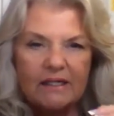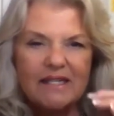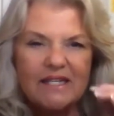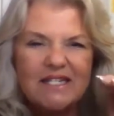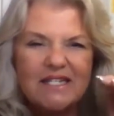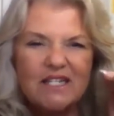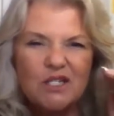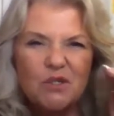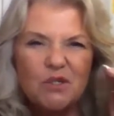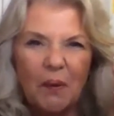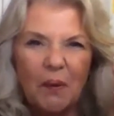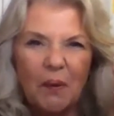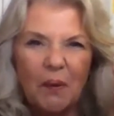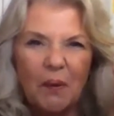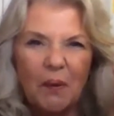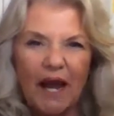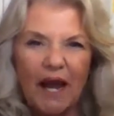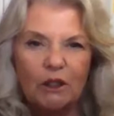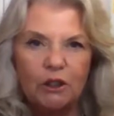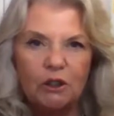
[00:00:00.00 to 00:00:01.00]
Right. This is what
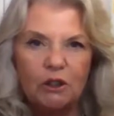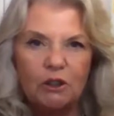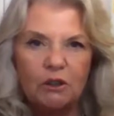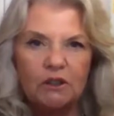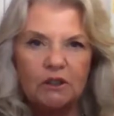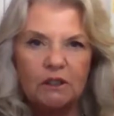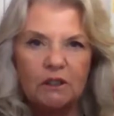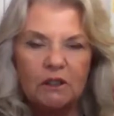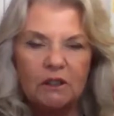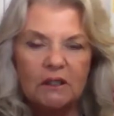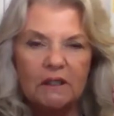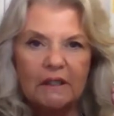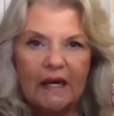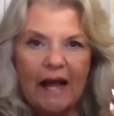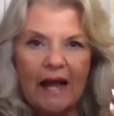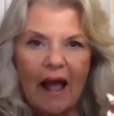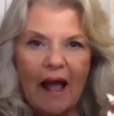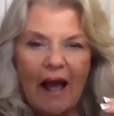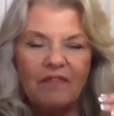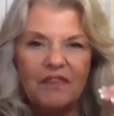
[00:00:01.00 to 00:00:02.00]
I learned.
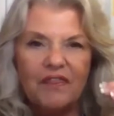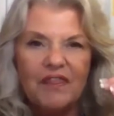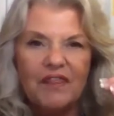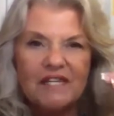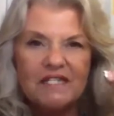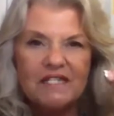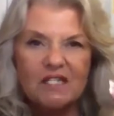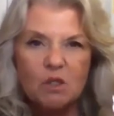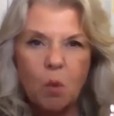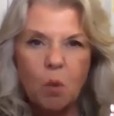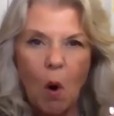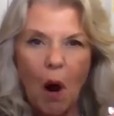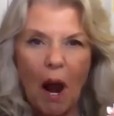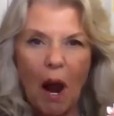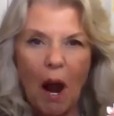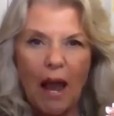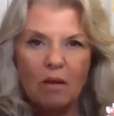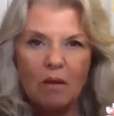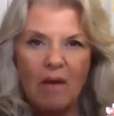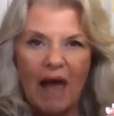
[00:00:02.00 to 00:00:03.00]
And this is
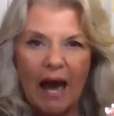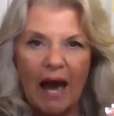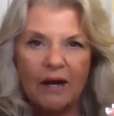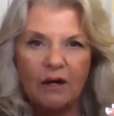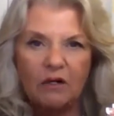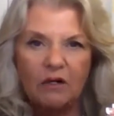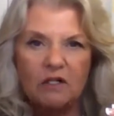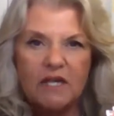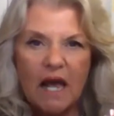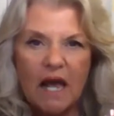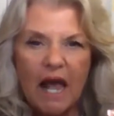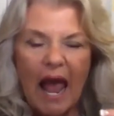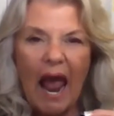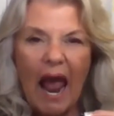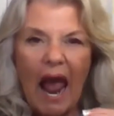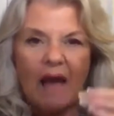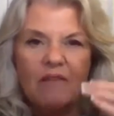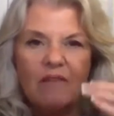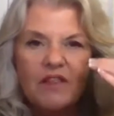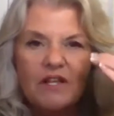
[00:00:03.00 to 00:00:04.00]
why it matters.
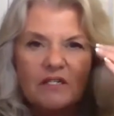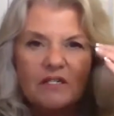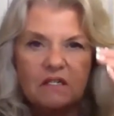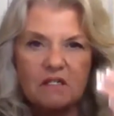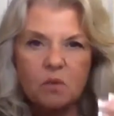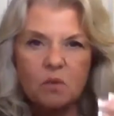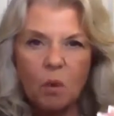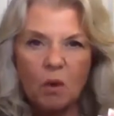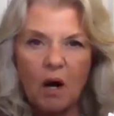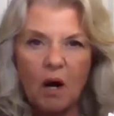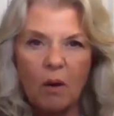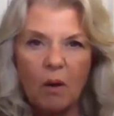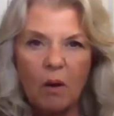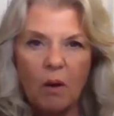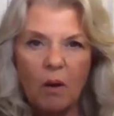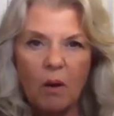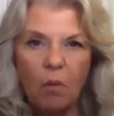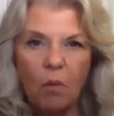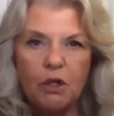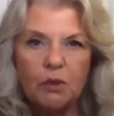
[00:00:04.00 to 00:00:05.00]
And this is what I
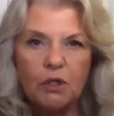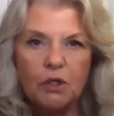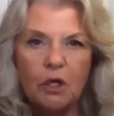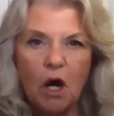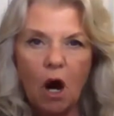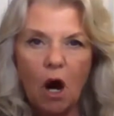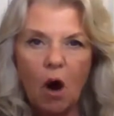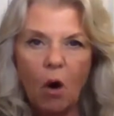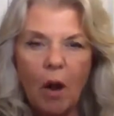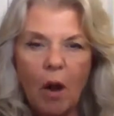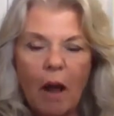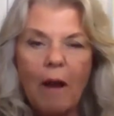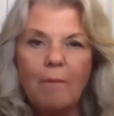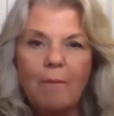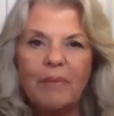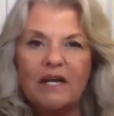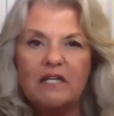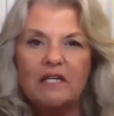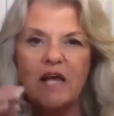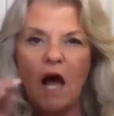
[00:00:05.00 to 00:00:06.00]
want you to know
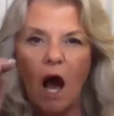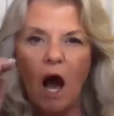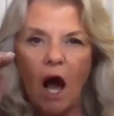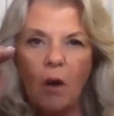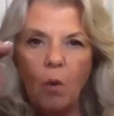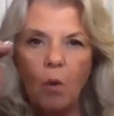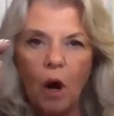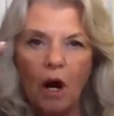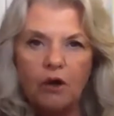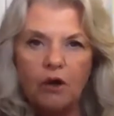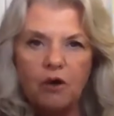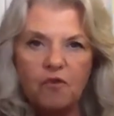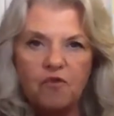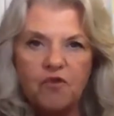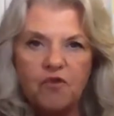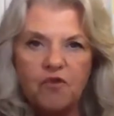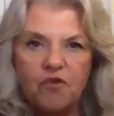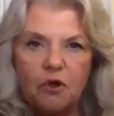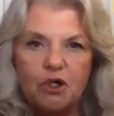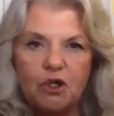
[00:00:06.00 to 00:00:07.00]
because I want your
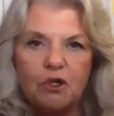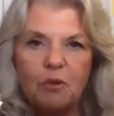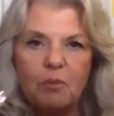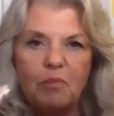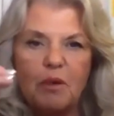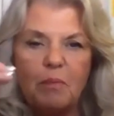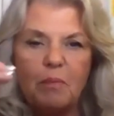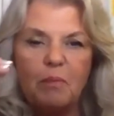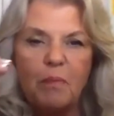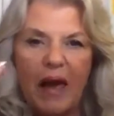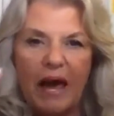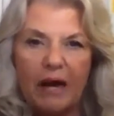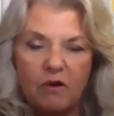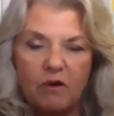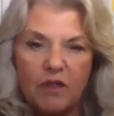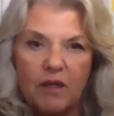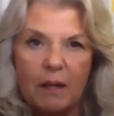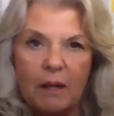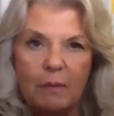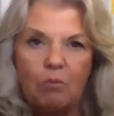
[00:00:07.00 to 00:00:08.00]
future to be
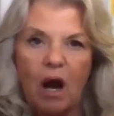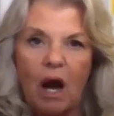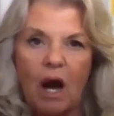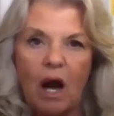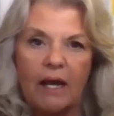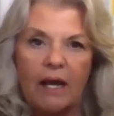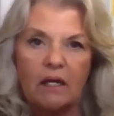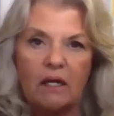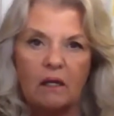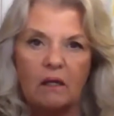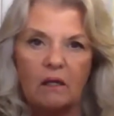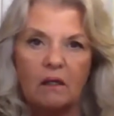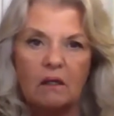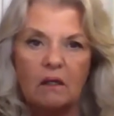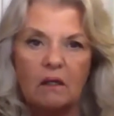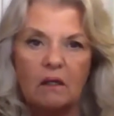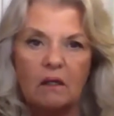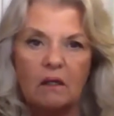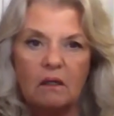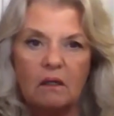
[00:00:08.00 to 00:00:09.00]
better than mine.
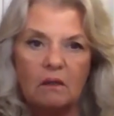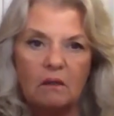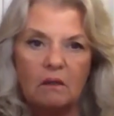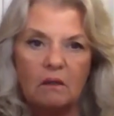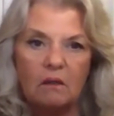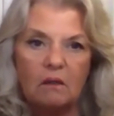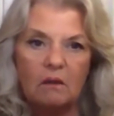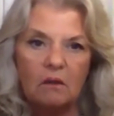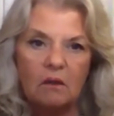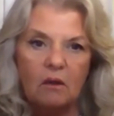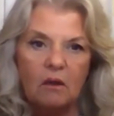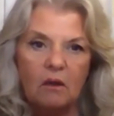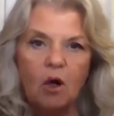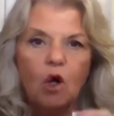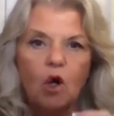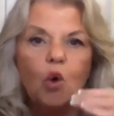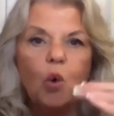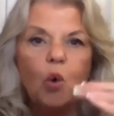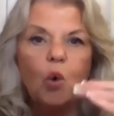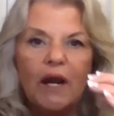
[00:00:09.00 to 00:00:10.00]
Yeah.
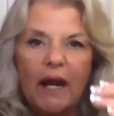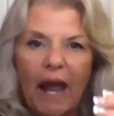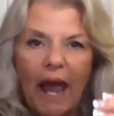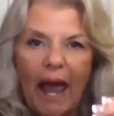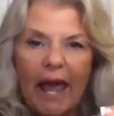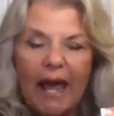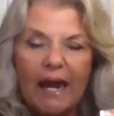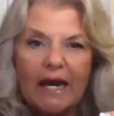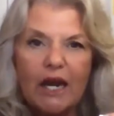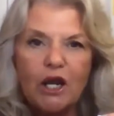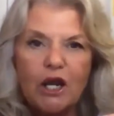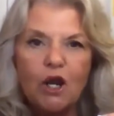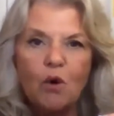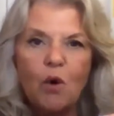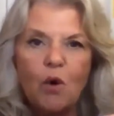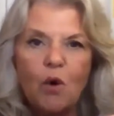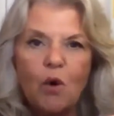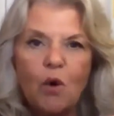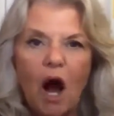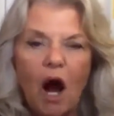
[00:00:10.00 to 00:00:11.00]
Quit hating
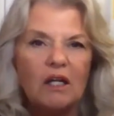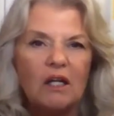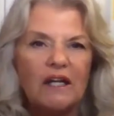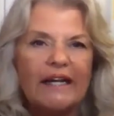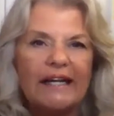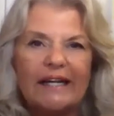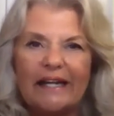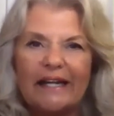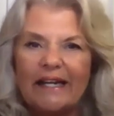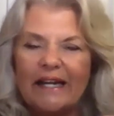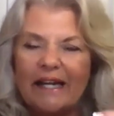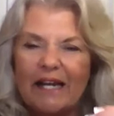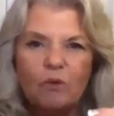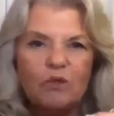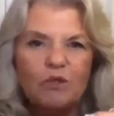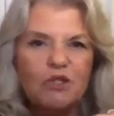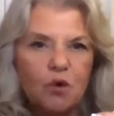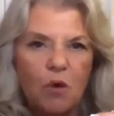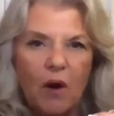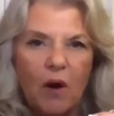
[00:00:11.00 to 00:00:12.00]
your uncle. He didn't, he
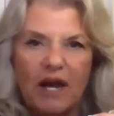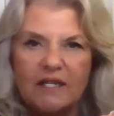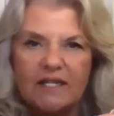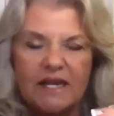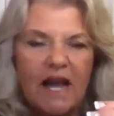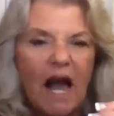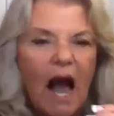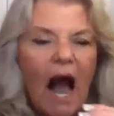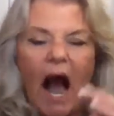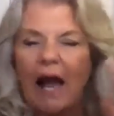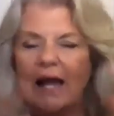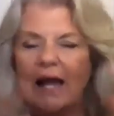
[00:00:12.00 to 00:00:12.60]
was crazy.